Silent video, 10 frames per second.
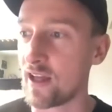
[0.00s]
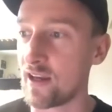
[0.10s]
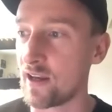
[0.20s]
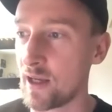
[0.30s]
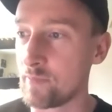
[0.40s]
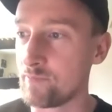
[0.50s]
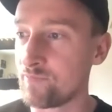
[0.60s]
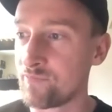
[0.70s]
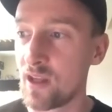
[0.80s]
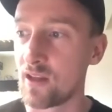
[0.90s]
And
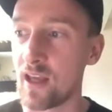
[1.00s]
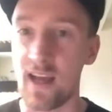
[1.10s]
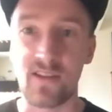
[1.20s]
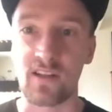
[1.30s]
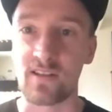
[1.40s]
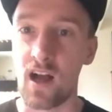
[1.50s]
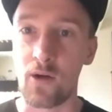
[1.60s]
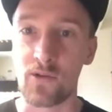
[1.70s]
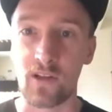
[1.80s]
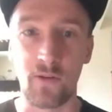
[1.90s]
so
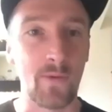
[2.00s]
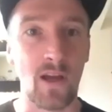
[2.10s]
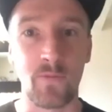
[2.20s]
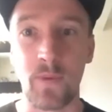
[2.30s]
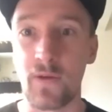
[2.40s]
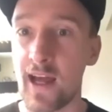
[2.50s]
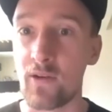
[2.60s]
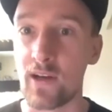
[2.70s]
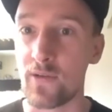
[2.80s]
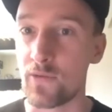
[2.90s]
guitar was kind of a bit of an
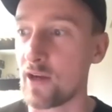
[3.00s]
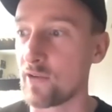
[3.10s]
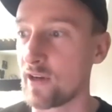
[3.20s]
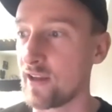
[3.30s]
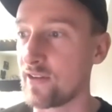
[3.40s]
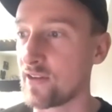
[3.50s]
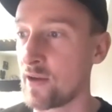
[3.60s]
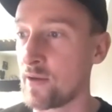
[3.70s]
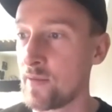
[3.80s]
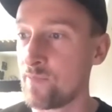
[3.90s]
outlet for that, really.
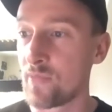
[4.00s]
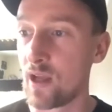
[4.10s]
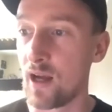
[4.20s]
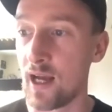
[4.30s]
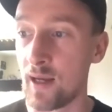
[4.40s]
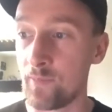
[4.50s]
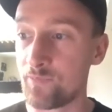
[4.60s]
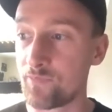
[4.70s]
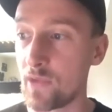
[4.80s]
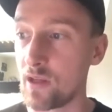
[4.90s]
So
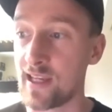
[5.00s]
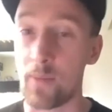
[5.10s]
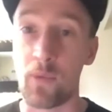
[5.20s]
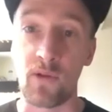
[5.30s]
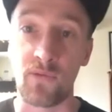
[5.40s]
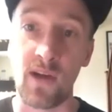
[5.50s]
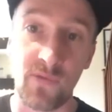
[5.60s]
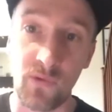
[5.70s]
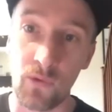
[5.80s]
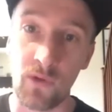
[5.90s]
probably
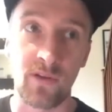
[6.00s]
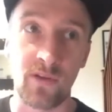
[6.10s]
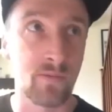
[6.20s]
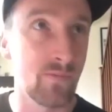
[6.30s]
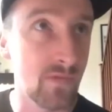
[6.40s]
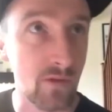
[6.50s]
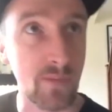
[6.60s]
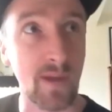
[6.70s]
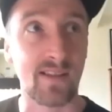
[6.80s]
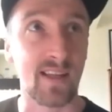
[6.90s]
fast forward to I was
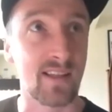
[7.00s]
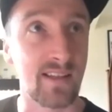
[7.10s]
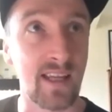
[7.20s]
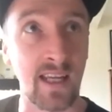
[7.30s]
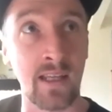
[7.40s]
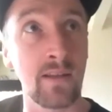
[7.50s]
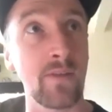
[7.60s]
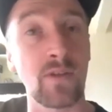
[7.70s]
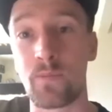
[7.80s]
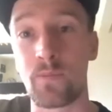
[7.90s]
about 16,
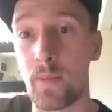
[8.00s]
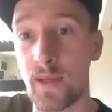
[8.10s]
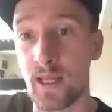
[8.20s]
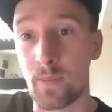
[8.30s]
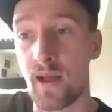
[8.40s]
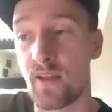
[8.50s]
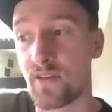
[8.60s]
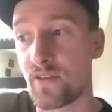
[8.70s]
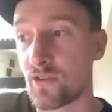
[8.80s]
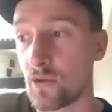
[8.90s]
to like being in
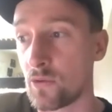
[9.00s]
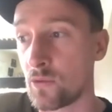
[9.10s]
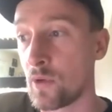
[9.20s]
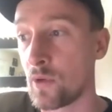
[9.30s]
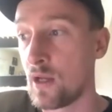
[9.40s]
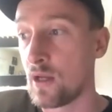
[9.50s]
bands at school.